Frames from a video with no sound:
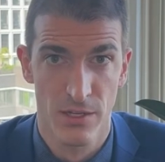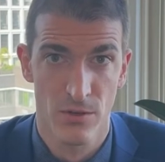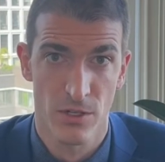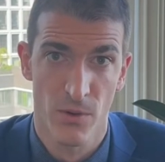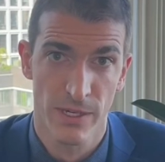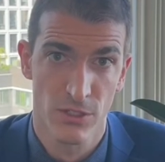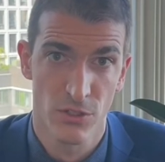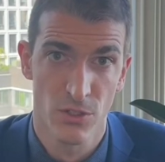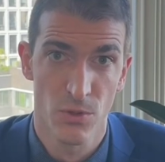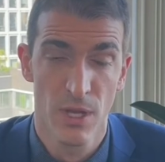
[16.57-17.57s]
You're going to
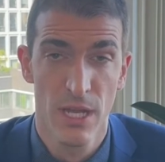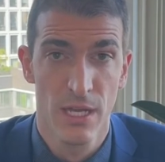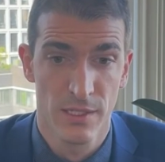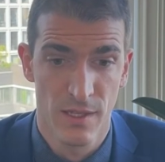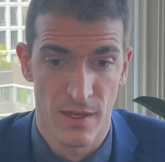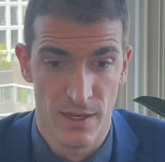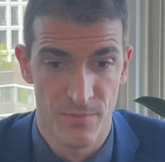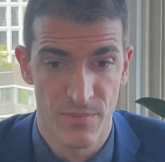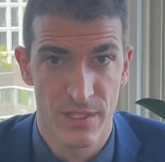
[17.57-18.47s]
do the,